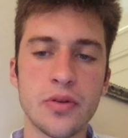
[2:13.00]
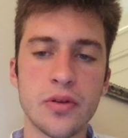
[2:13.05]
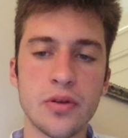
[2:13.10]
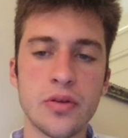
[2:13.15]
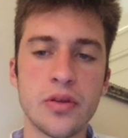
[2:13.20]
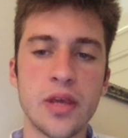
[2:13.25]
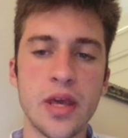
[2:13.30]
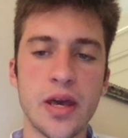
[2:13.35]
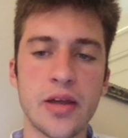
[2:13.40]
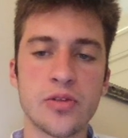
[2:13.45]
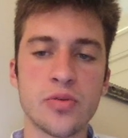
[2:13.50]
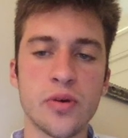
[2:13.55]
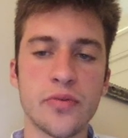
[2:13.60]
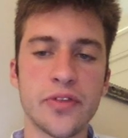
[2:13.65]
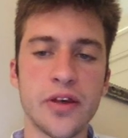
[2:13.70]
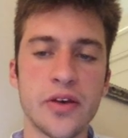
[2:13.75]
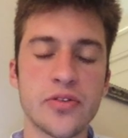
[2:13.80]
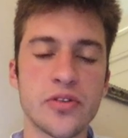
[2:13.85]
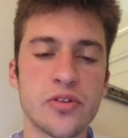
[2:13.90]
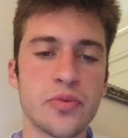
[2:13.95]
Yeah,
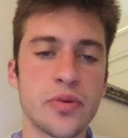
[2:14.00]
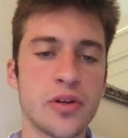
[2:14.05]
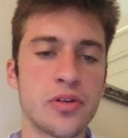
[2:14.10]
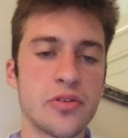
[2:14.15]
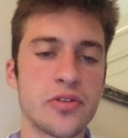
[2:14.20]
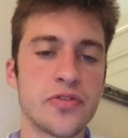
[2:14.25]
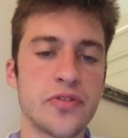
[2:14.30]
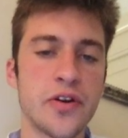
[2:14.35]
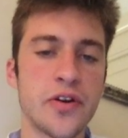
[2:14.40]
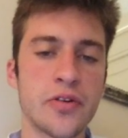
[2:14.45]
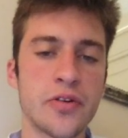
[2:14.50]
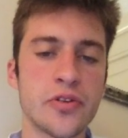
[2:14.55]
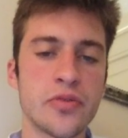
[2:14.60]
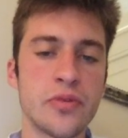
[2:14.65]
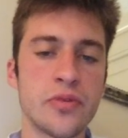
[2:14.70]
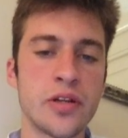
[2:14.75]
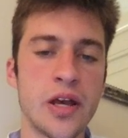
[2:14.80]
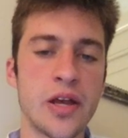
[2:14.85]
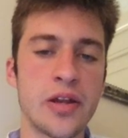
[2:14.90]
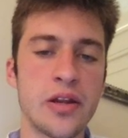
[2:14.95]
12,300 is fair. So
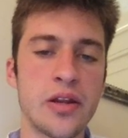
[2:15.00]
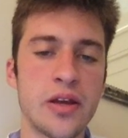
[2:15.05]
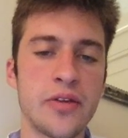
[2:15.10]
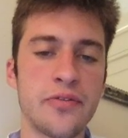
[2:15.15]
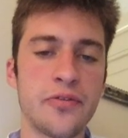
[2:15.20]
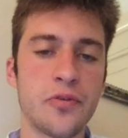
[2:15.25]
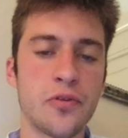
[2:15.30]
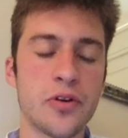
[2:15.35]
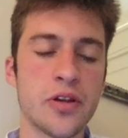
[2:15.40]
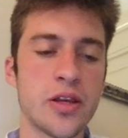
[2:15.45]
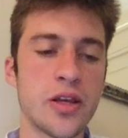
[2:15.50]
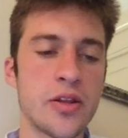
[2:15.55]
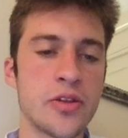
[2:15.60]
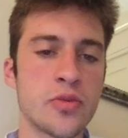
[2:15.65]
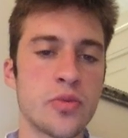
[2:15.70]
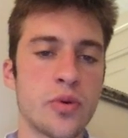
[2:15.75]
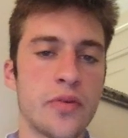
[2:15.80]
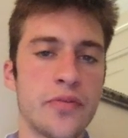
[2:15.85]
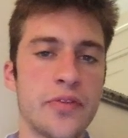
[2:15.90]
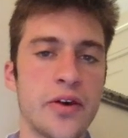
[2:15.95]
99.40 and
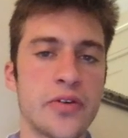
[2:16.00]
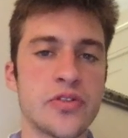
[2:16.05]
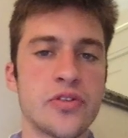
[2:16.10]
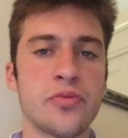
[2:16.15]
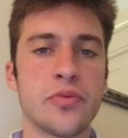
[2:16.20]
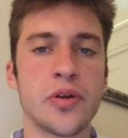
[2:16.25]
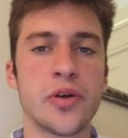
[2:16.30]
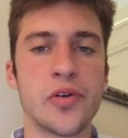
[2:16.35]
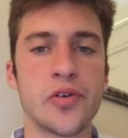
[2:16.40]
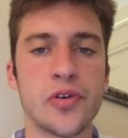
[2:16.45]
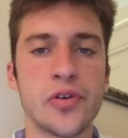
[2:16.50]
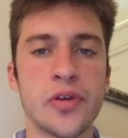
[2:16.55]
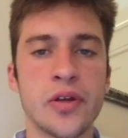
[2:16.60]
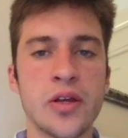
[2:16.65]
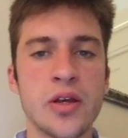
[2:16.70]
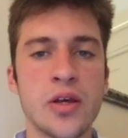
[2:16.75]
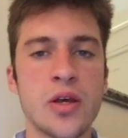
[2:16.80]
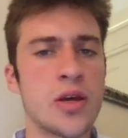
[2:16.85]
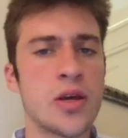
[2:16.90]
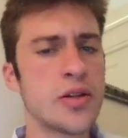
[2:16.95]
12,300.
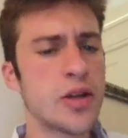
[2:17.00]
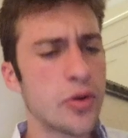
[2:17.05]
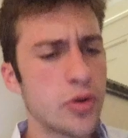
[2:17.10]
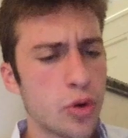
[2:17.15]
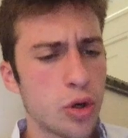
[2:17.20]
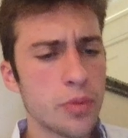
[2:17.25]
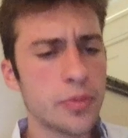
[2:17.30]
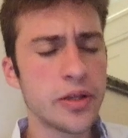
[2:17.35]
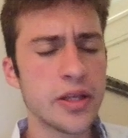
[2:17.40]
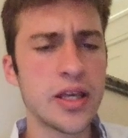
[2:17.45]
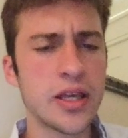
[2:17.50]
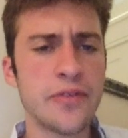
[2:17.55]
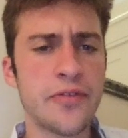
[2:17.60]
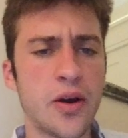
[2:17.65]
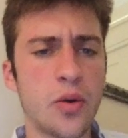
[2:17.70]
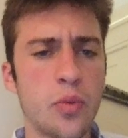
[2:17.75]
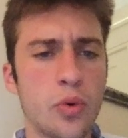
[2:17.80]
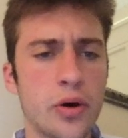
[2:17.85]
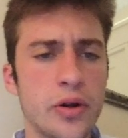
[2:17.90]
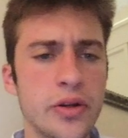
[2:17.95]
Now, normally, if I
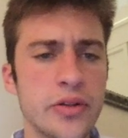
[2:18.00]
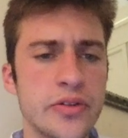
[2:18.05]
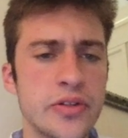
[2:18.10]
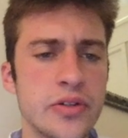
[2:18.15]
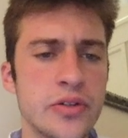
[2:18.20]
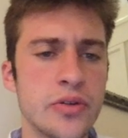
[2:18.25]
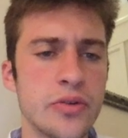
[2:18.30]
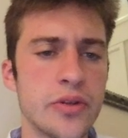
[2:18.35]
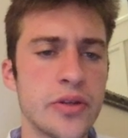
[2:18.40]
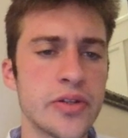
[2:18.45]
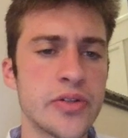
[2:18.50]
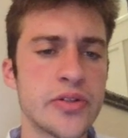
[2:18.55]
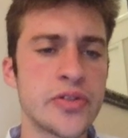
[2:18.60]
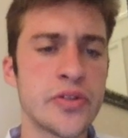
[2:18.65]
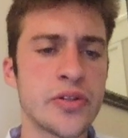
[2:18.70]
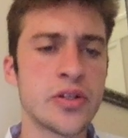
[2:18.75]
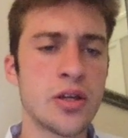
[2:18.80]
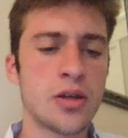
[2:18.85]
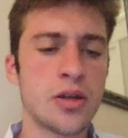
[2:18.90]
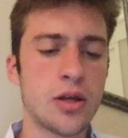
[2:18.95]
wanted to do
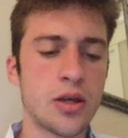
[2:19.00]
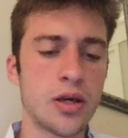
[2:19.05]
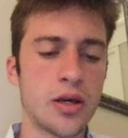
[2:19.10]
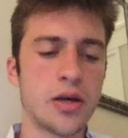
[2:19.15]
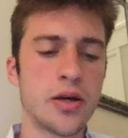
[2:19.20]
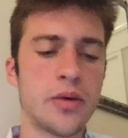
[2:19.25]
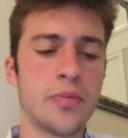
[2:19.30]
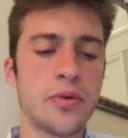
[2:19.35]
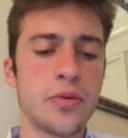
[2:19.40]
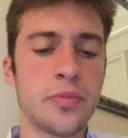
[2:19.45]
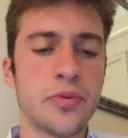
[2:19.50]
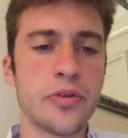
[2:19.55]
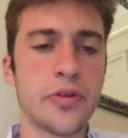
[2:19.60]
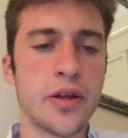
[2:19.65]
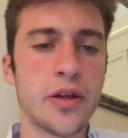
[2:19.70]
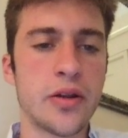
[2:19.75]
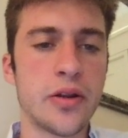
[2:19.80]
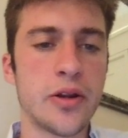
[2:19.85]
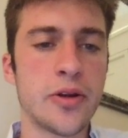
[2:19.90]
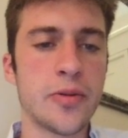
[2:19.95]
this, I'm going to put
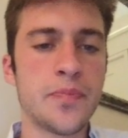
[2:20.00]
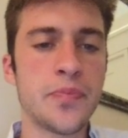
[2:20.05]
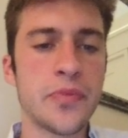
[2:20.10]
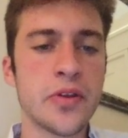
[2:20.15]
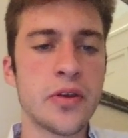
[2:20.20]
that in here.